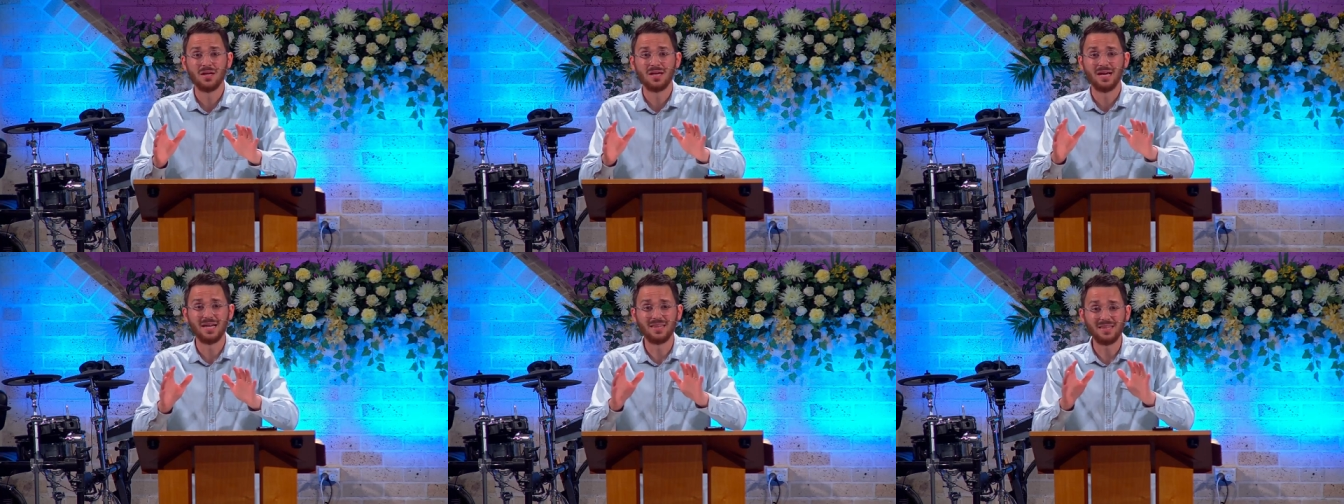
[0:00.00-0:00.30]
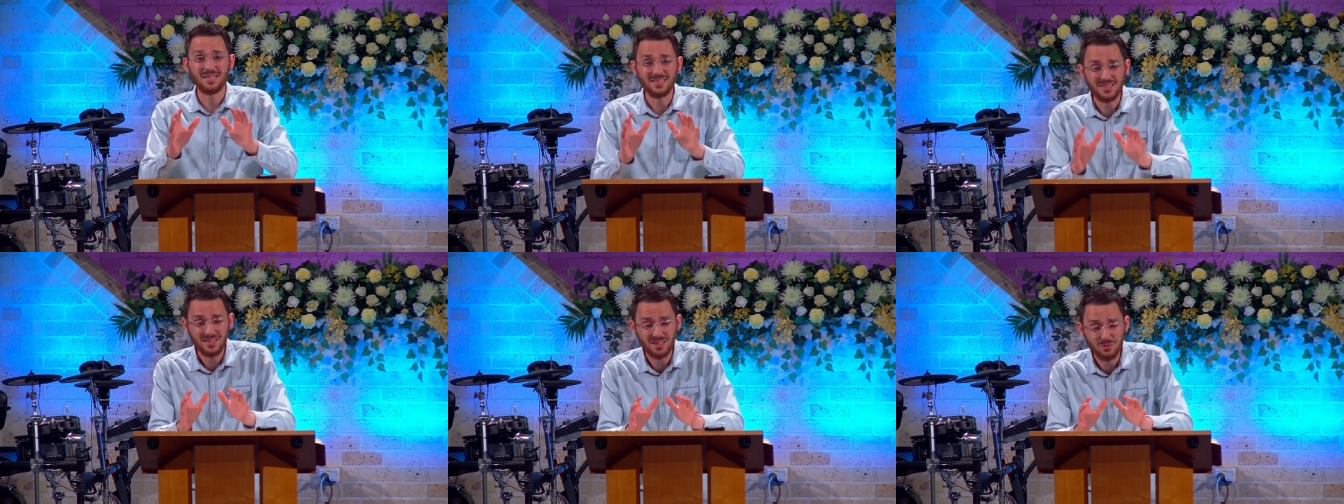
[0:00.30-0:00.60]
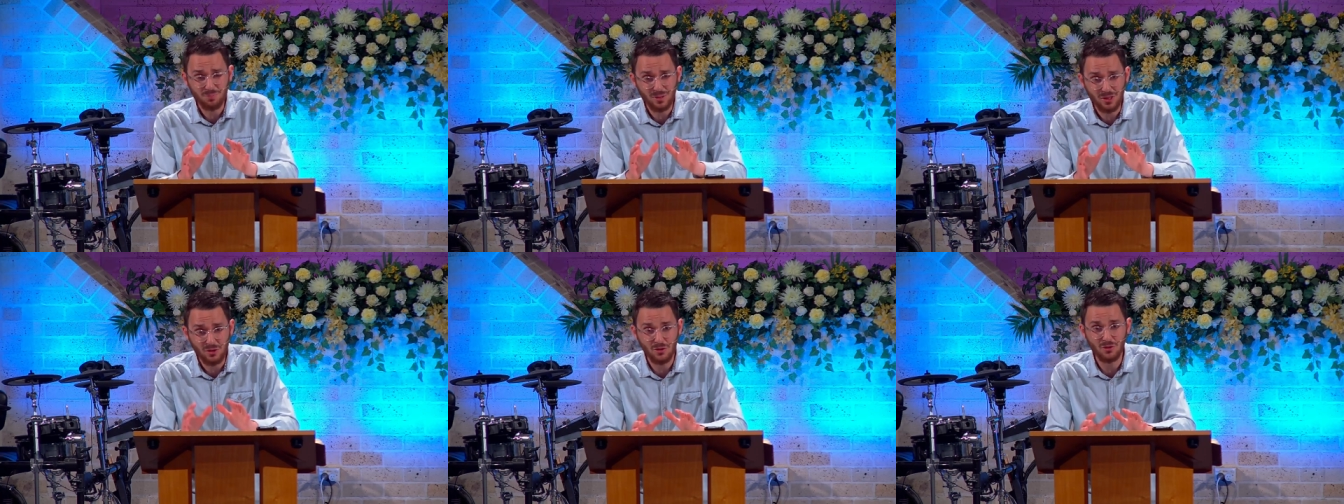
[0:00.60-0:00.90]
And this
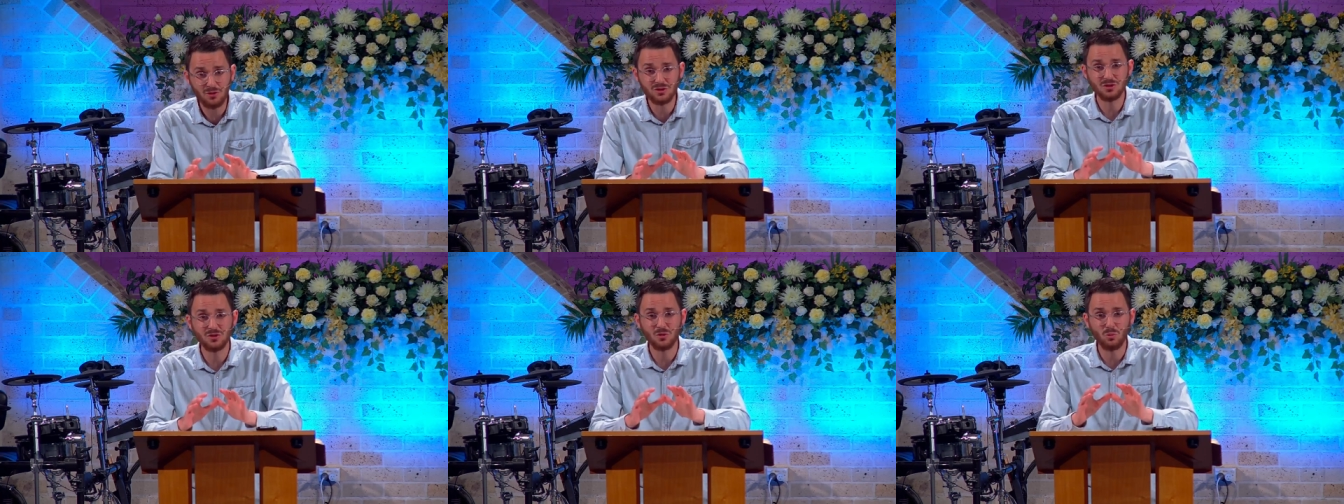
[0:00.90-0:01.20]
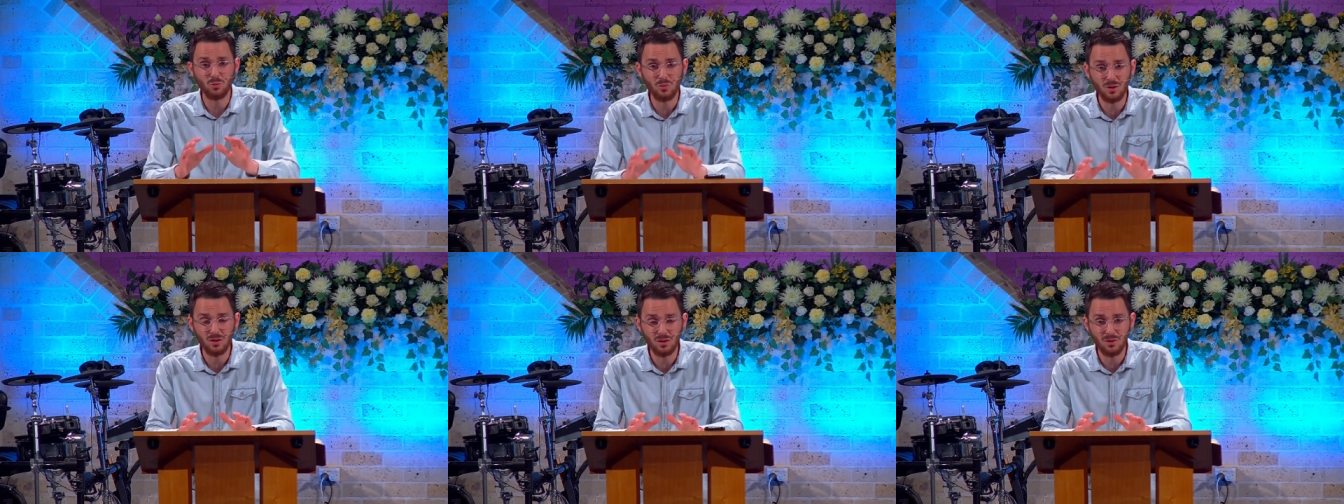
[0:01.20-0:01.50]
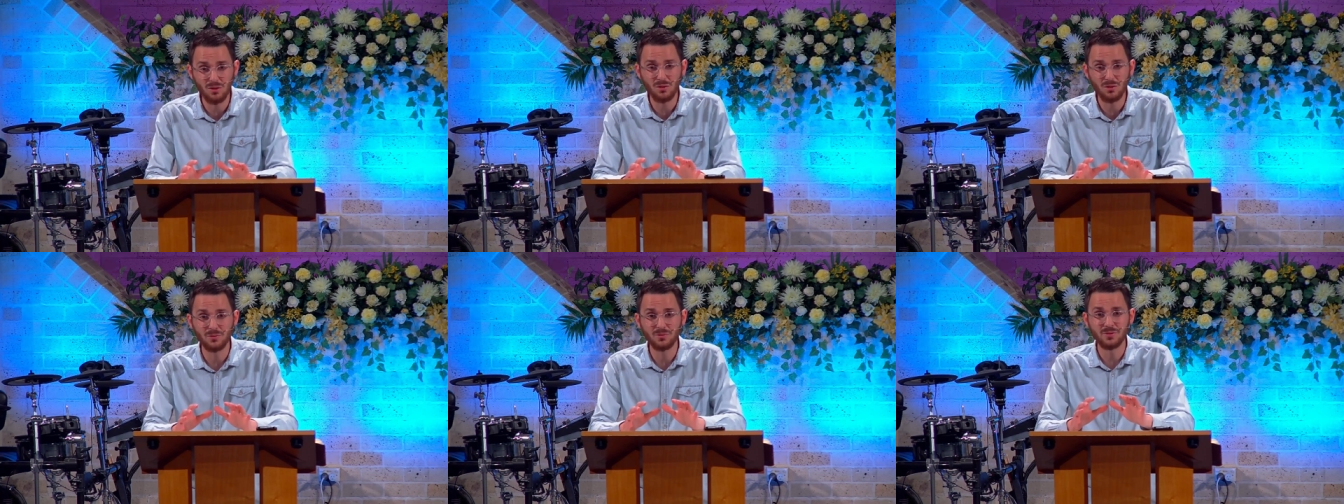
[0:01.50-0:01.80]
is because the
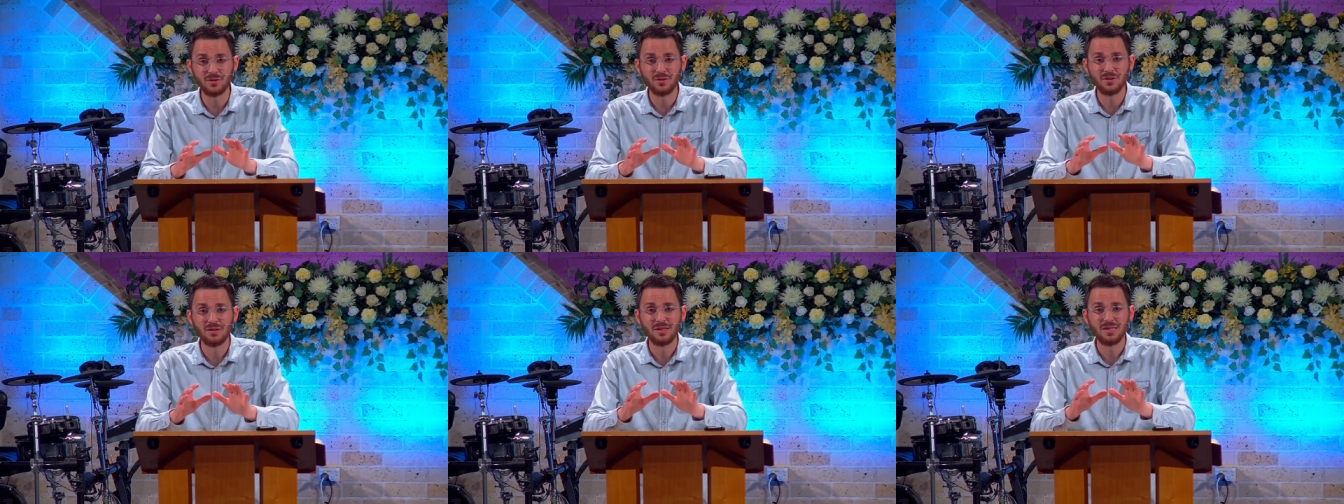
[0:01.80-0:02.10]
world